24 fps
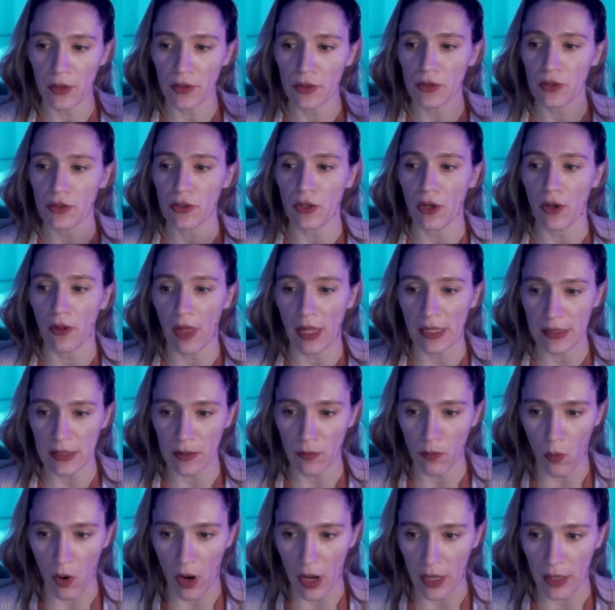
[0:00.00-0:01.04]
So that's
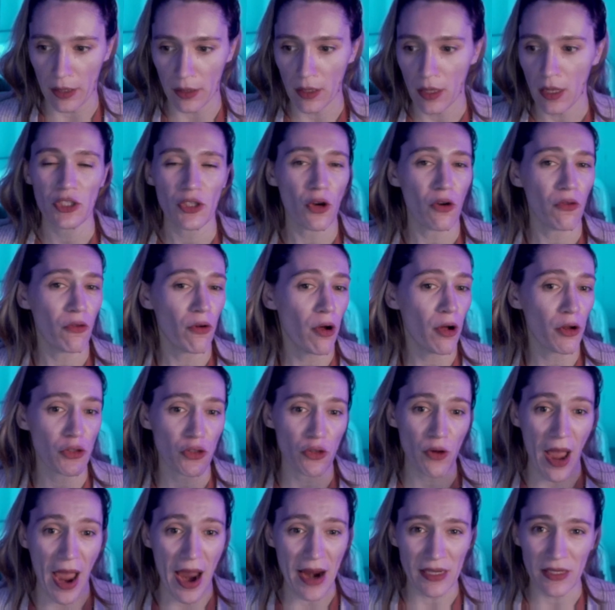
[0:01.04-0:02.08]
in one. The overall
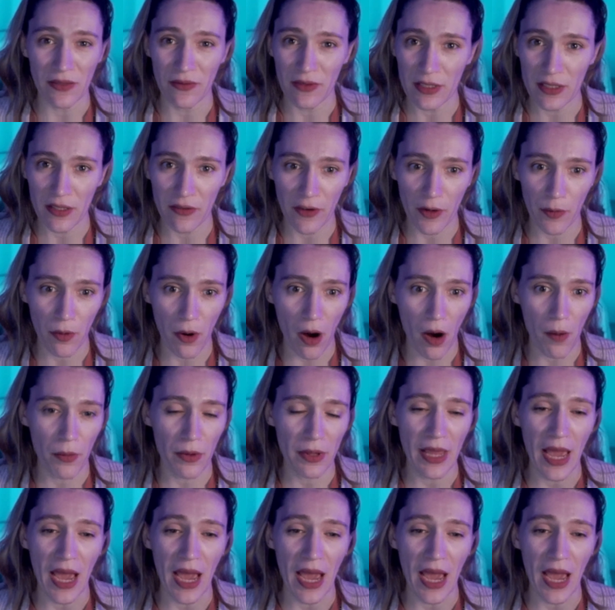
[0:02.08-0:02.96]
attractiveness of your property,